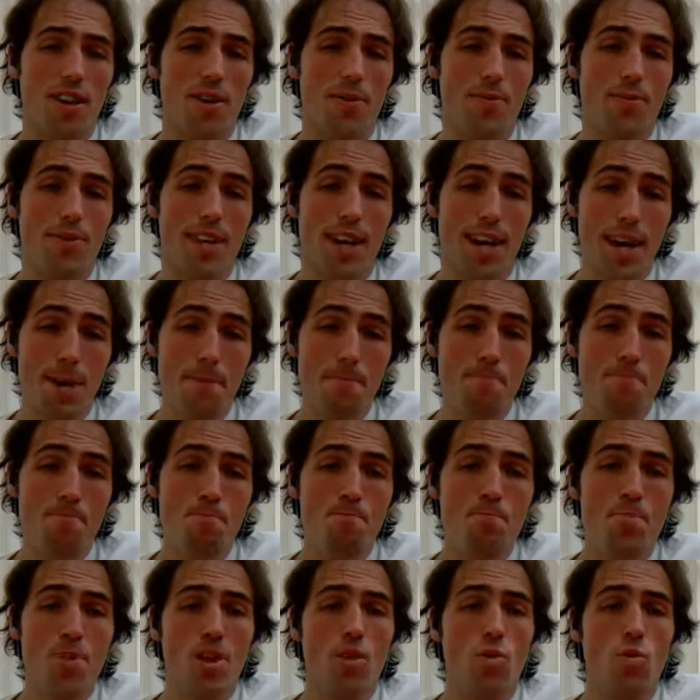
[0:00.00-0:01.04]
time,
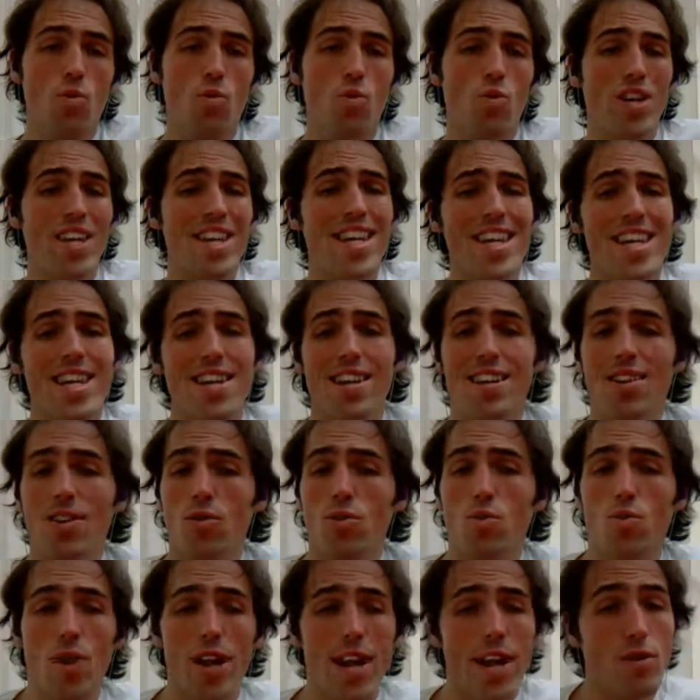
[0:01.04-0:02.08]
we
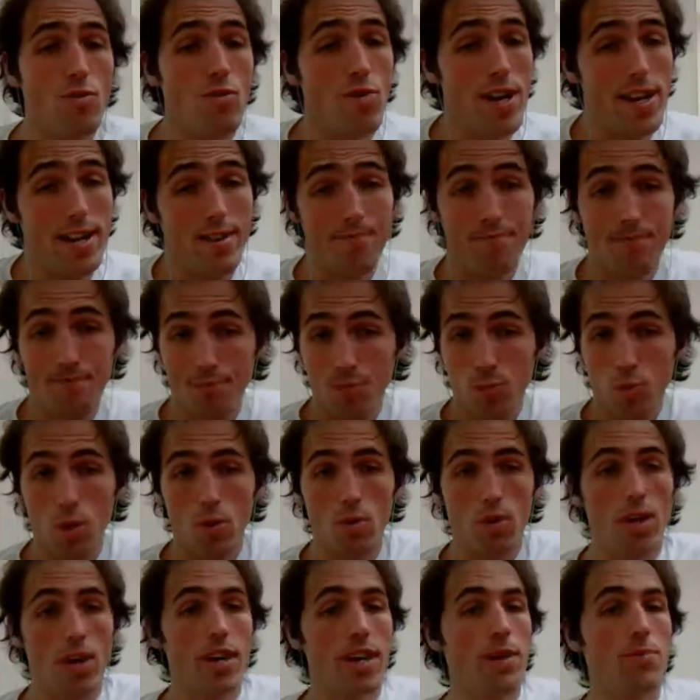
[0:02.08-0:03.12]
ran red. We
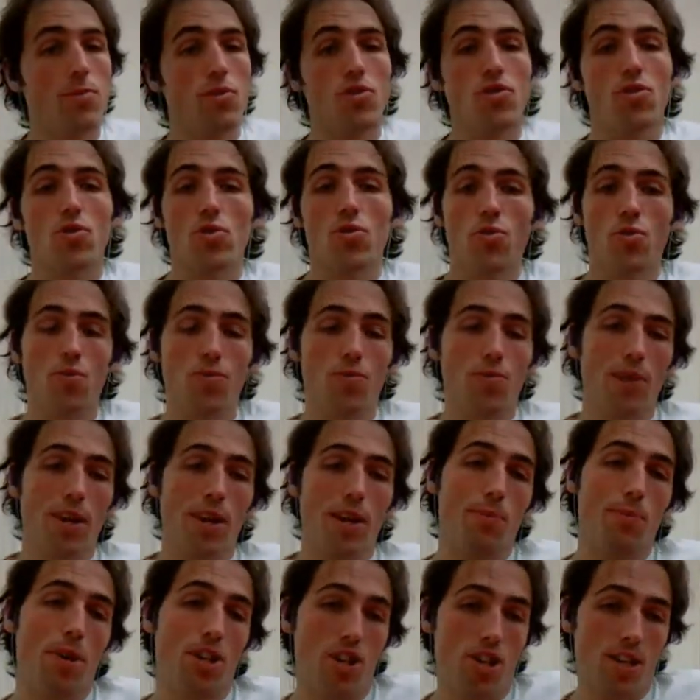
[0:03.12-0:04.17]
were unable to
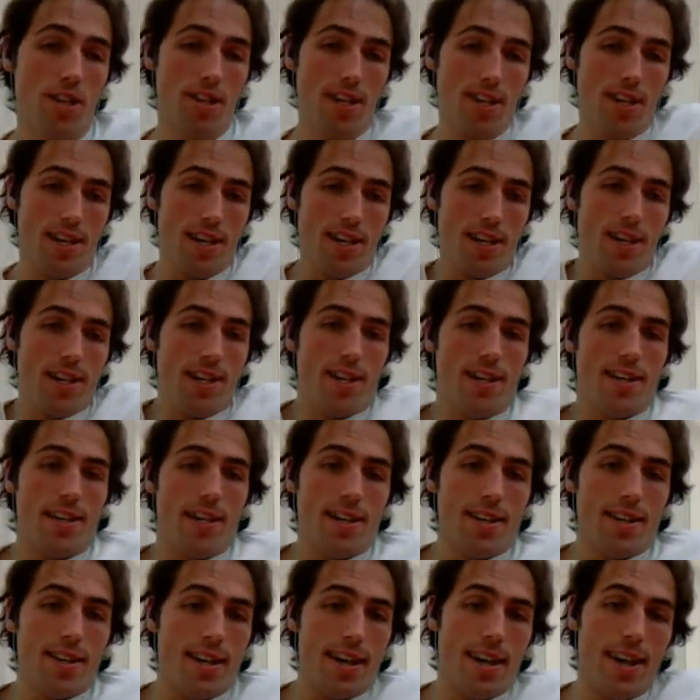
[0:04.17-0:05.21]
make budget,
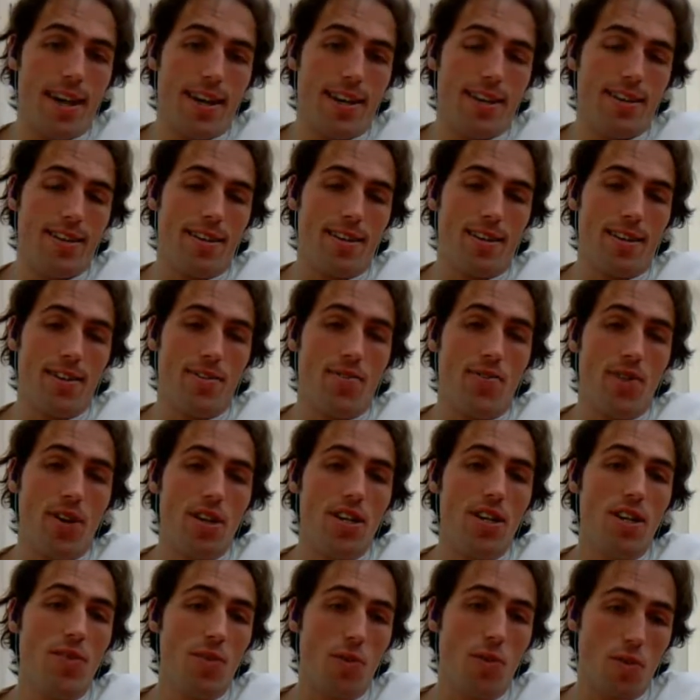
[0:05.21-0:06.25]
and it's very
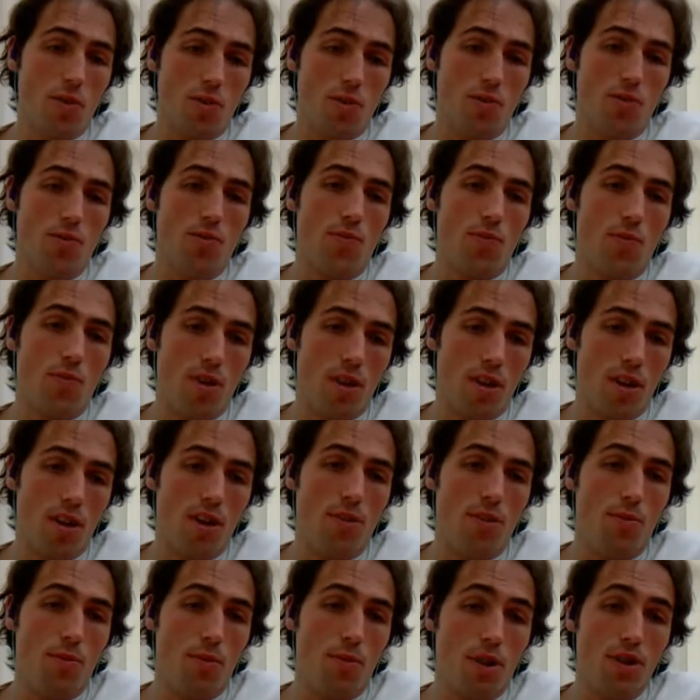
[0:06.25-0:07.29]
difficult
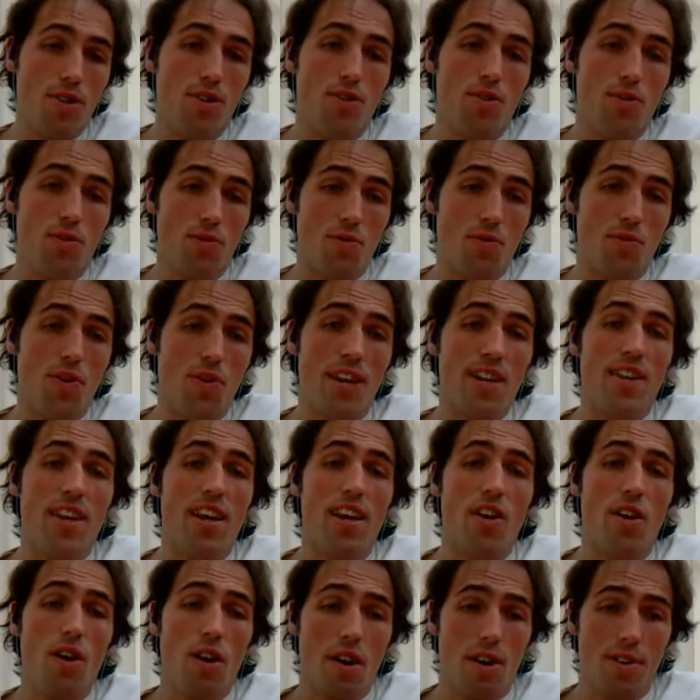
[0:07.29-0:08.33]
for us to fight
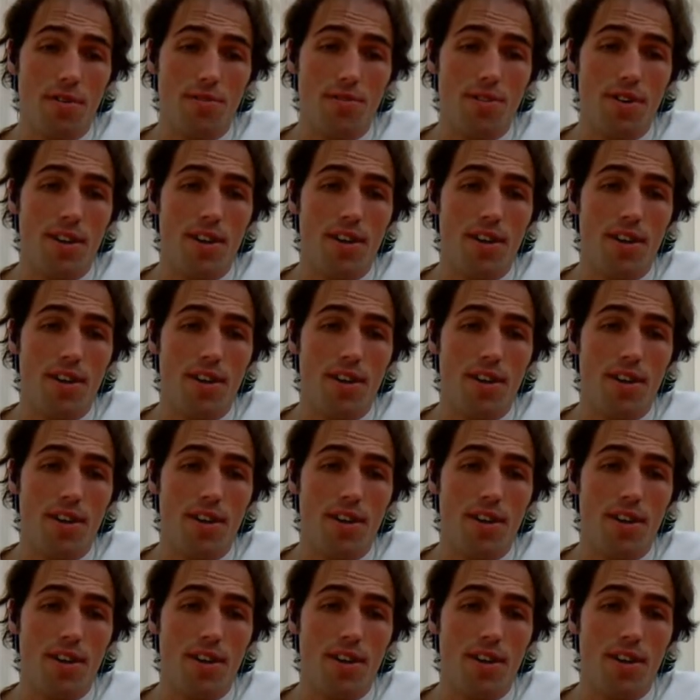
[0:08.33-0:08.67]
that off.